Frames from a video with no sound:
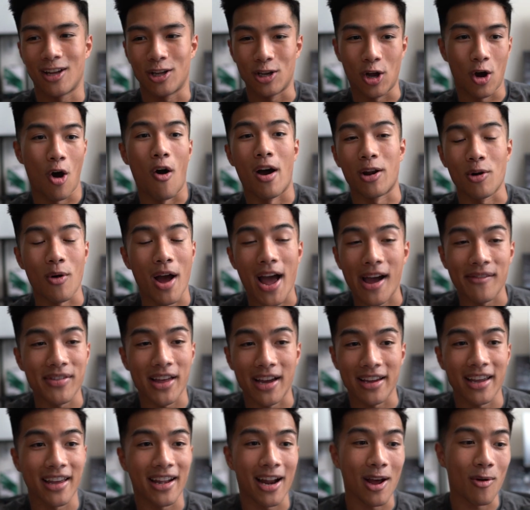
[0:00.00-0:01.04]
Oh, I don't have
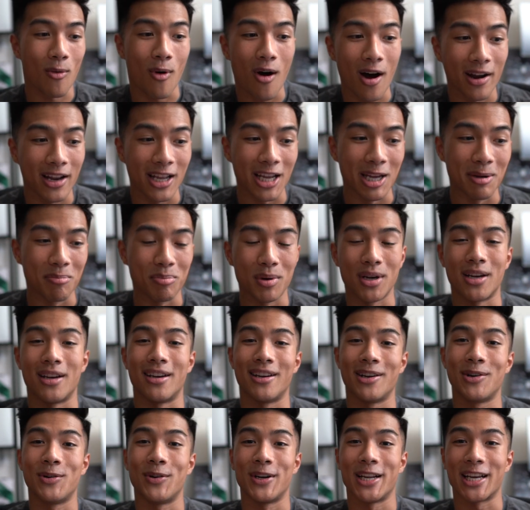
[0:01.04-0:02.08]
that yet, I want it. But
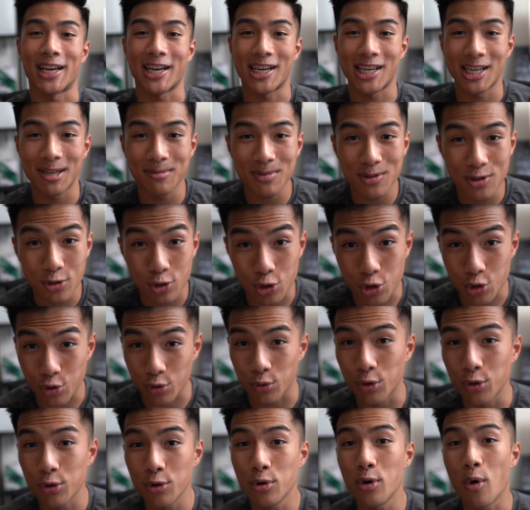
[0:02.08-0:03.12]
when it comes to
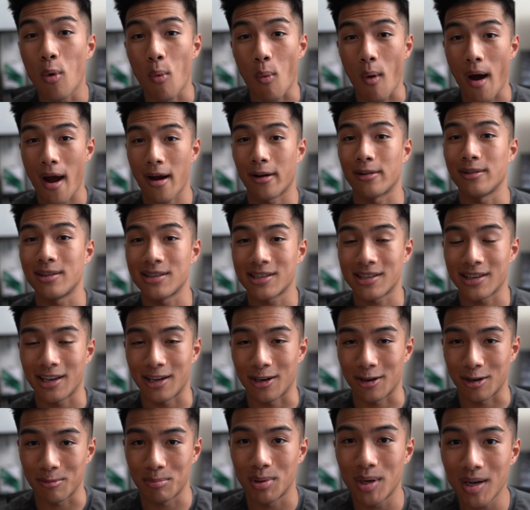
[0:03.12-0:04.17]
true wireless
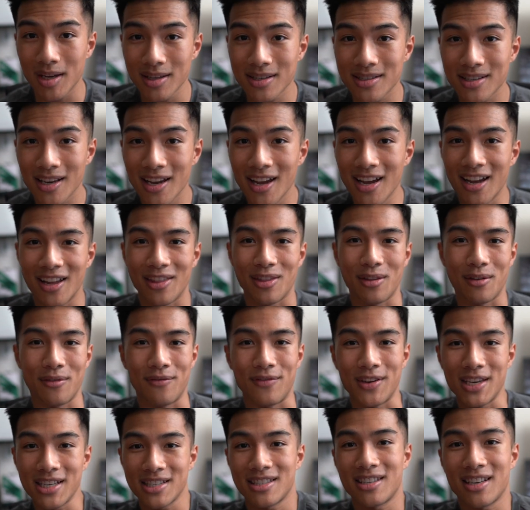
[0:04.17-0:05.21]
earbuds, the
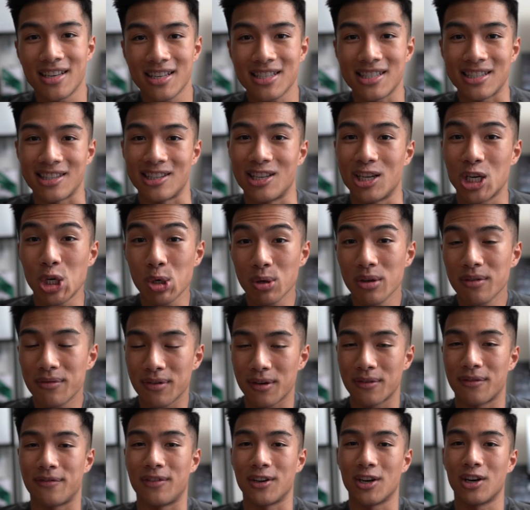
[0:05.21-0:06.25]
Vistas literally
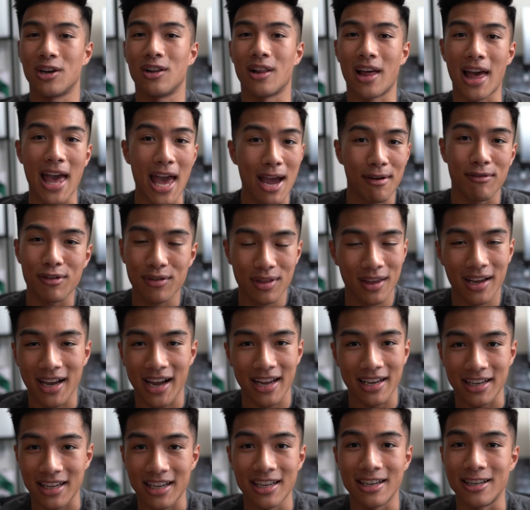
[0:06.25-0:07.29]
fulfill everything I
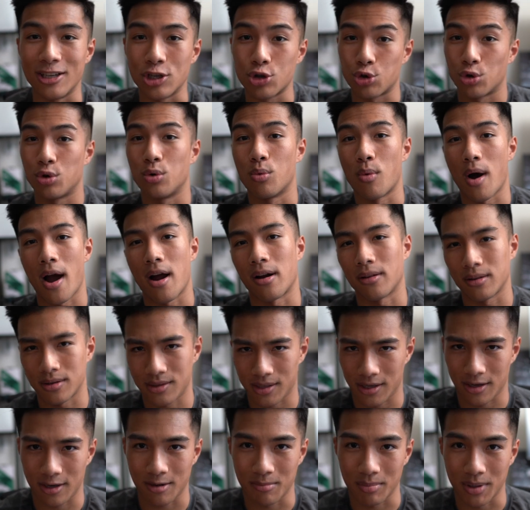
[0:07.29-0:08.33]
need in true wireless
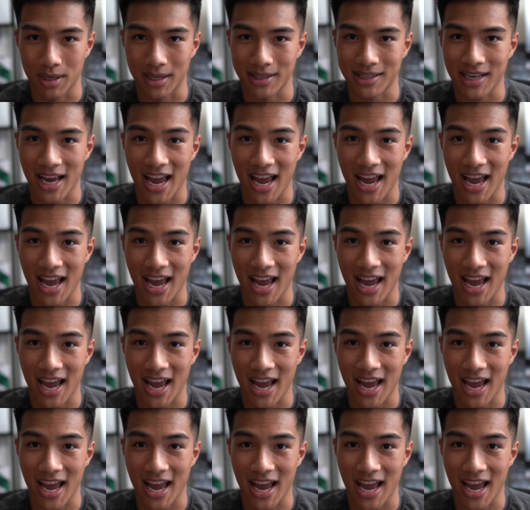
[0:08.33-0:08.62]
earbuds.